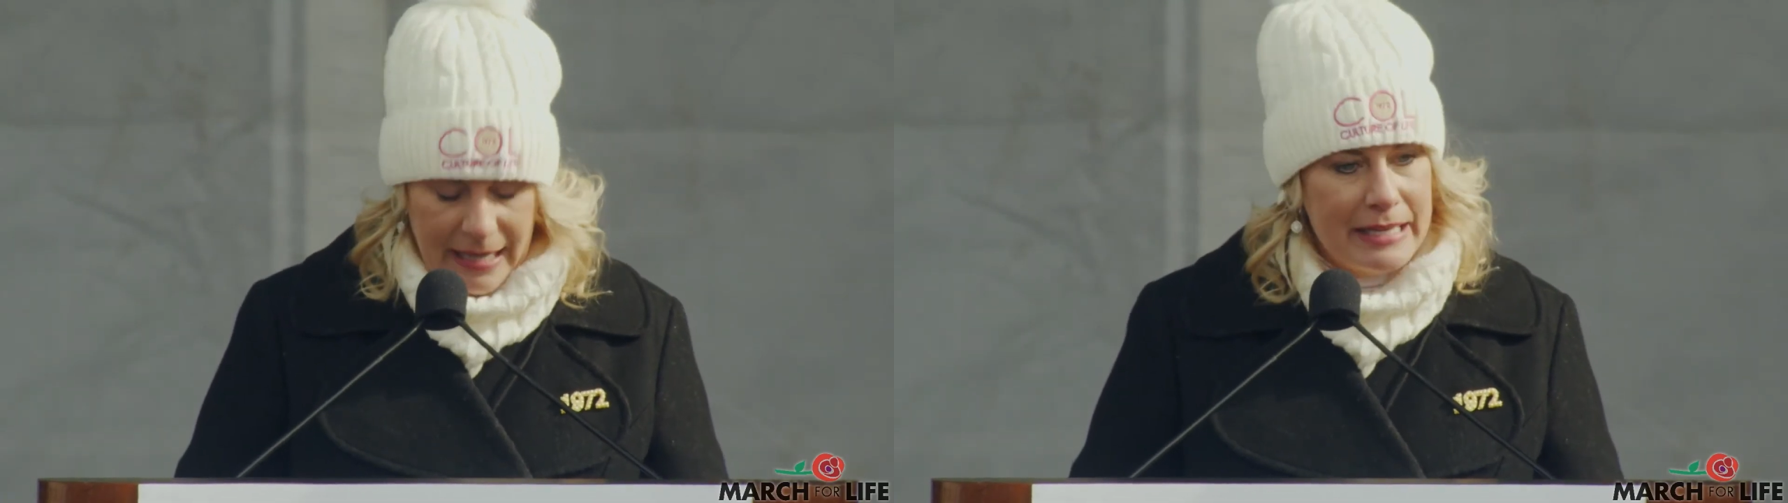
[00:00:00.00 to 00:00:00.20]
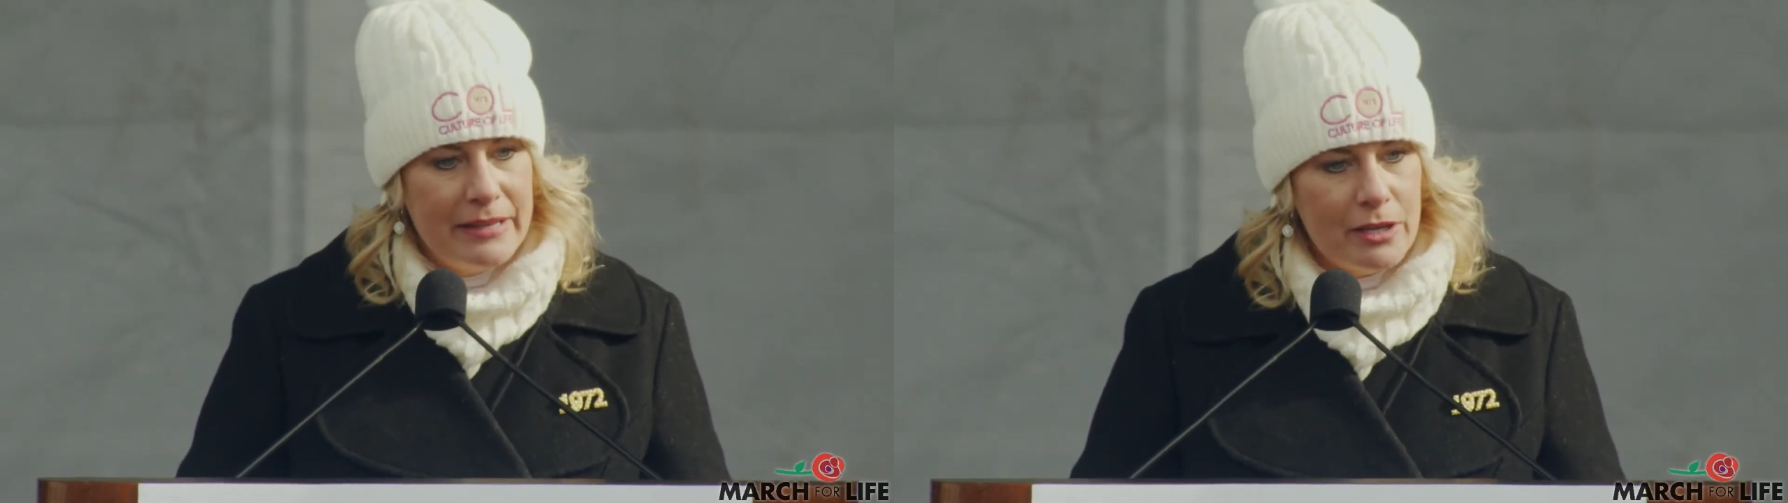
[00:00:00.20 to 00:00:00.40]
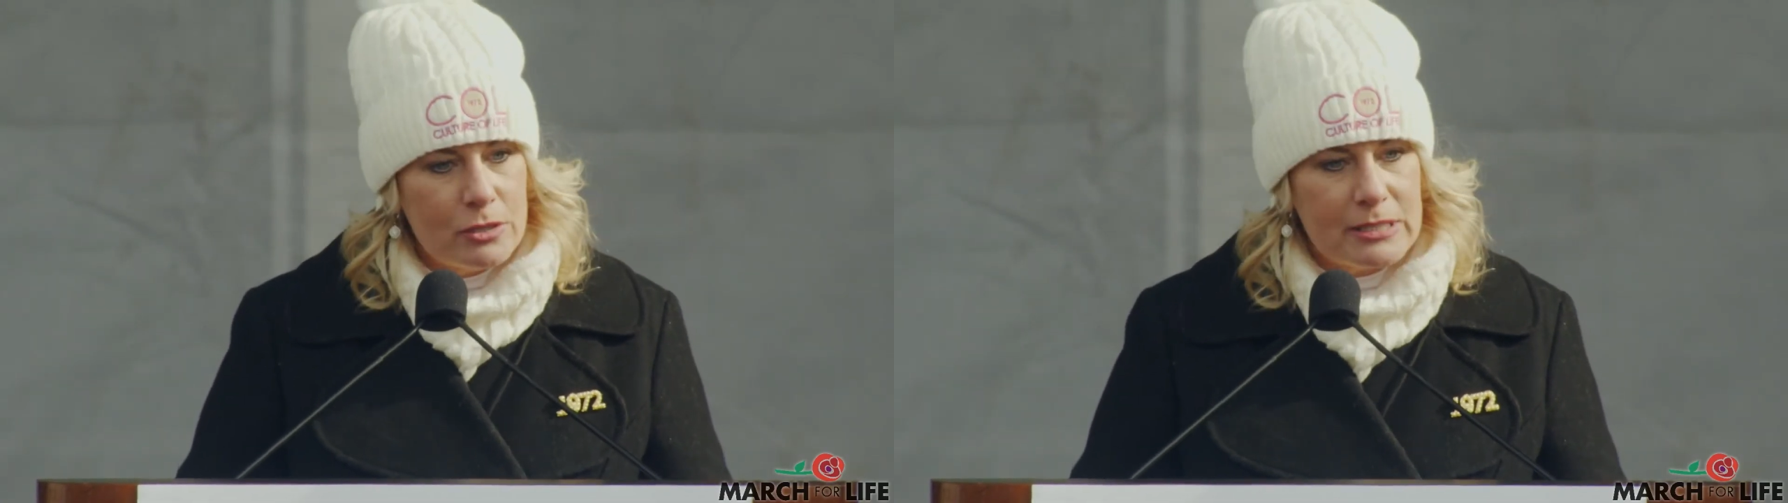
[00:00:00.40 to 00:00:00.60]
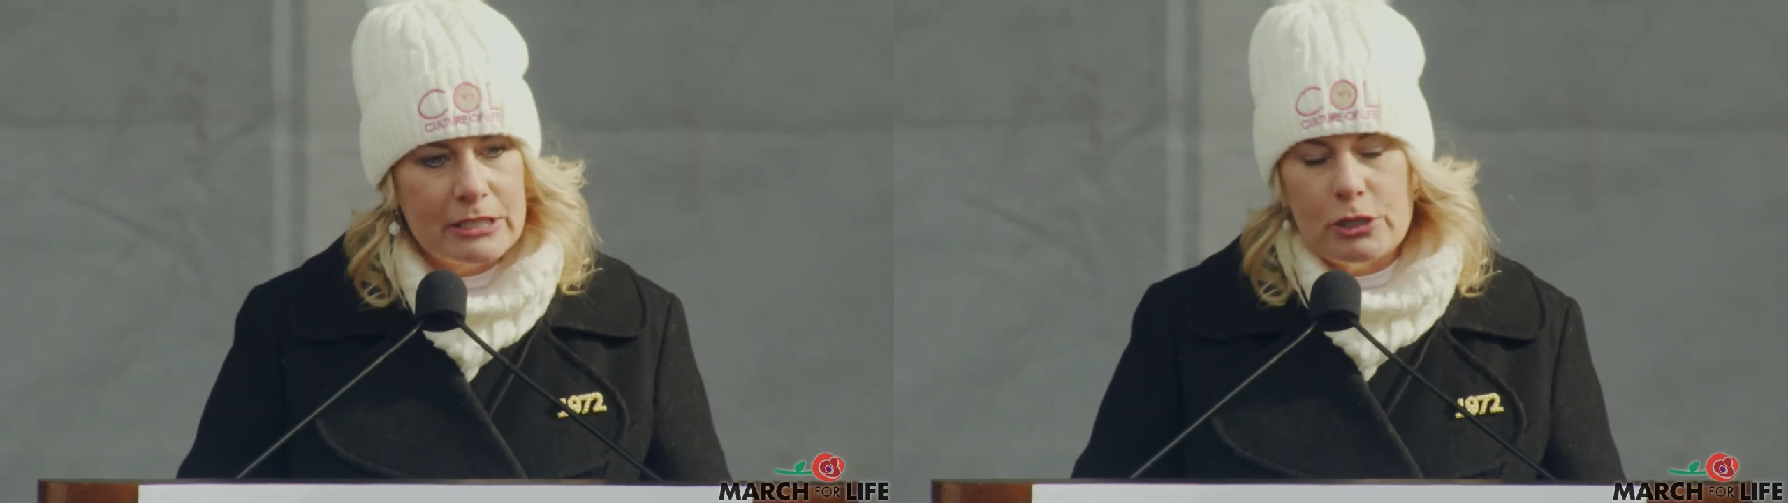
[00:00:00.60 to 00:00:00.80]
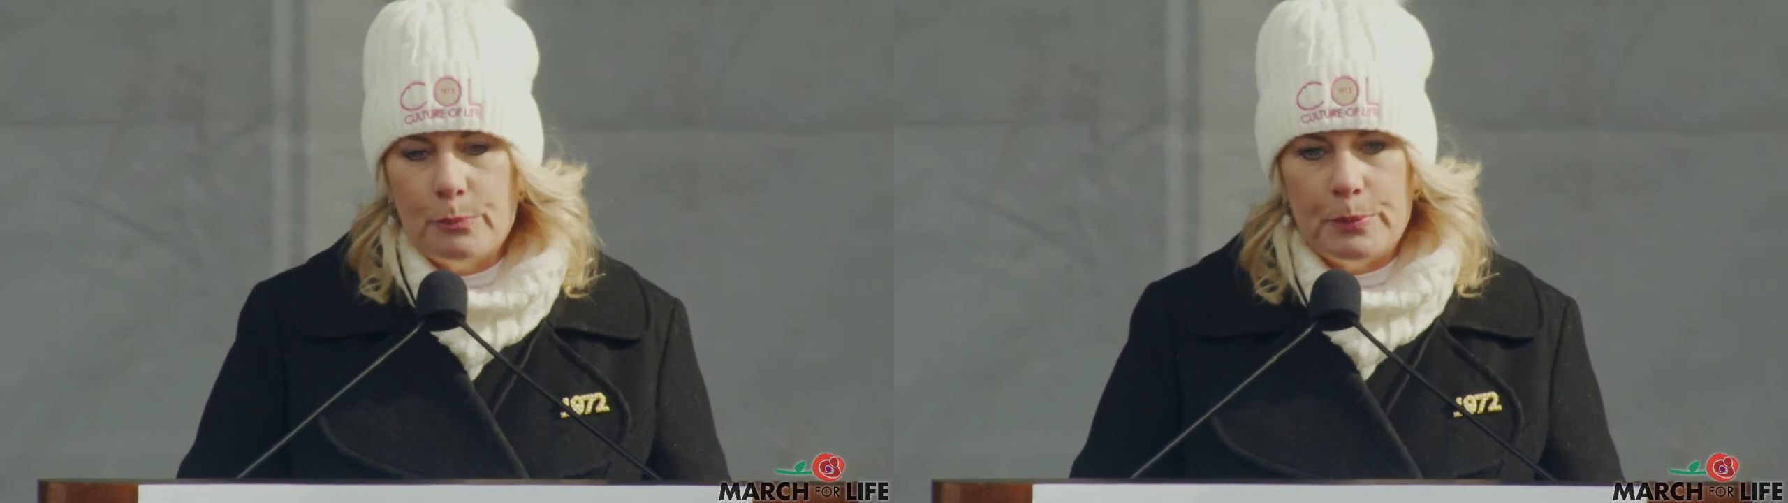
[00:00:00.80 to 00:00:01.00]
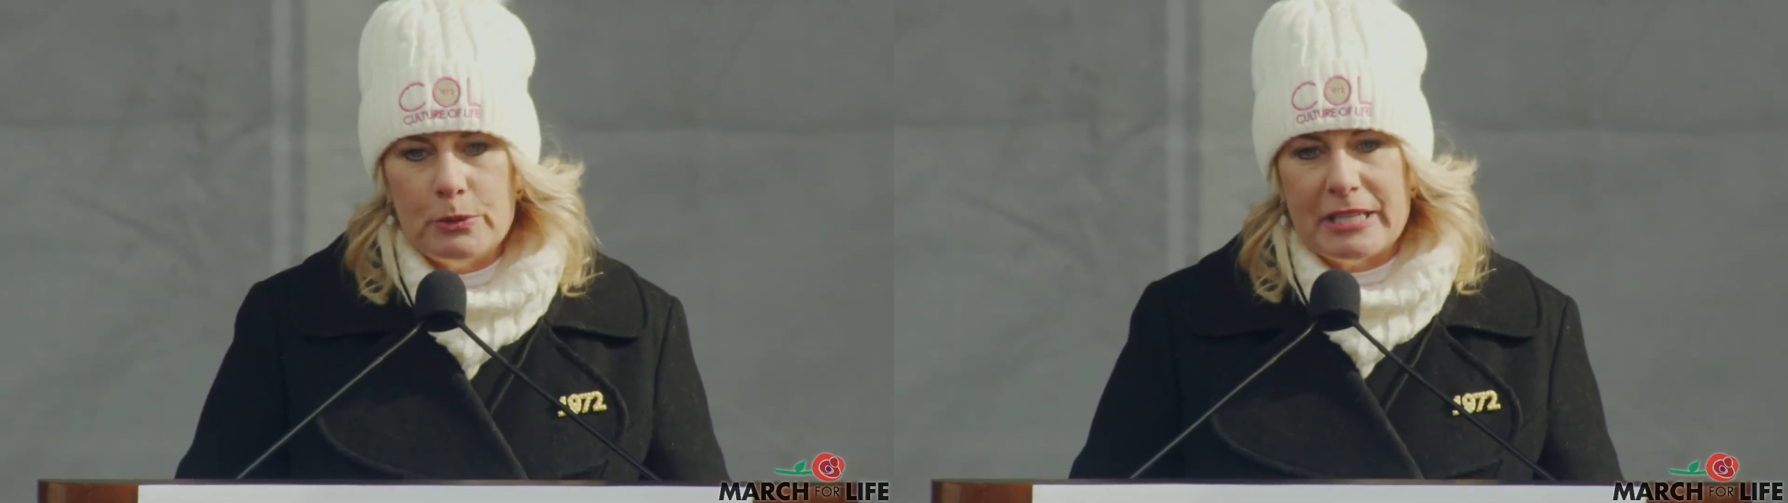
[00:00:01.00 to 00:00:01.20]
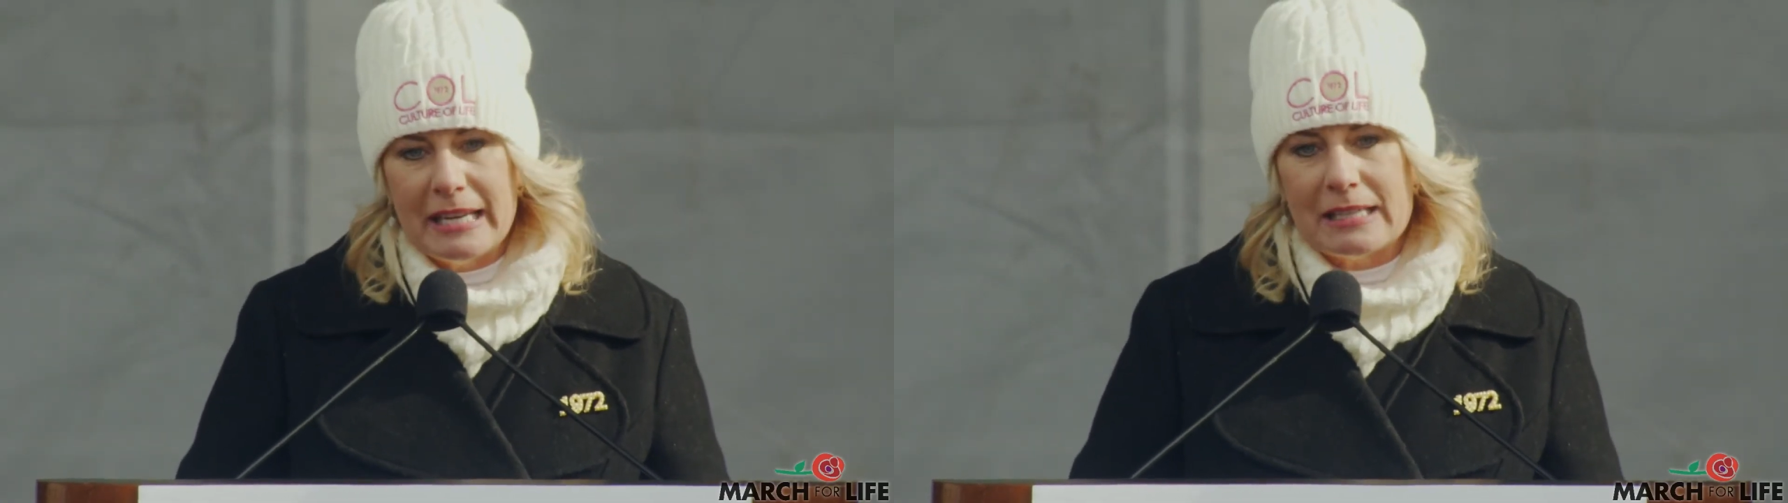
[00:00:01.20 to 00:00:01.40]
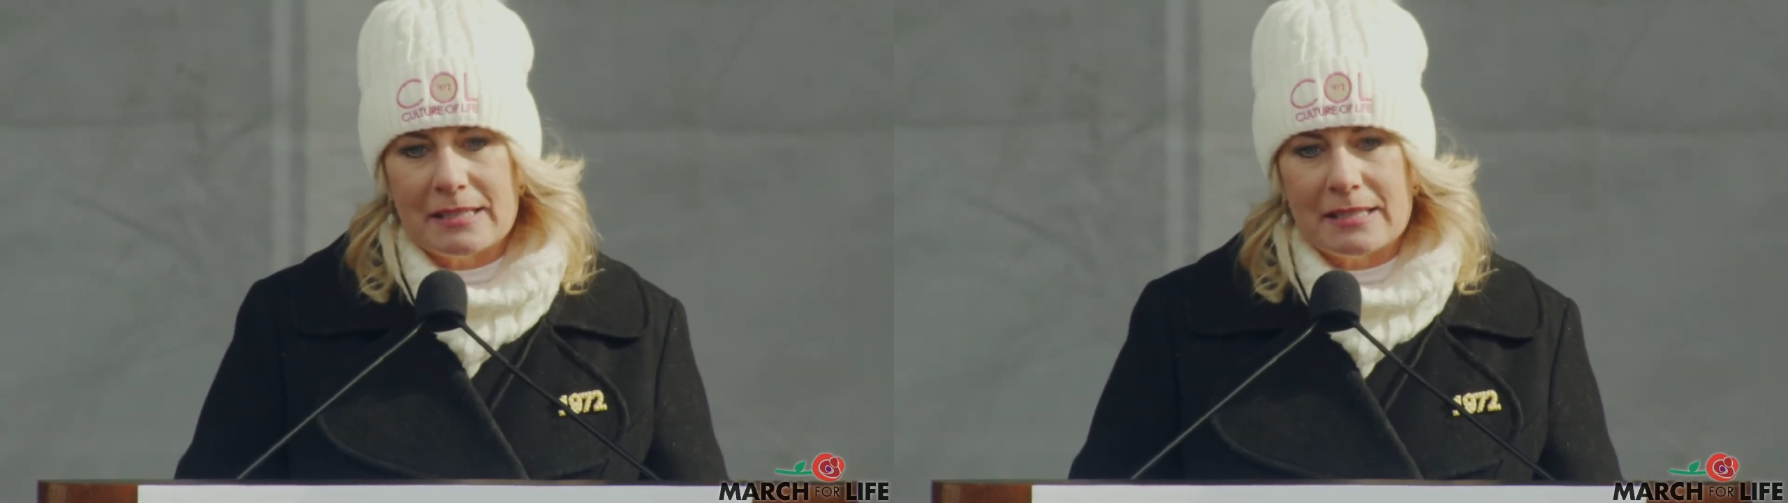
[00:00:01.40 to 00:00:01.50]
in those little boutiques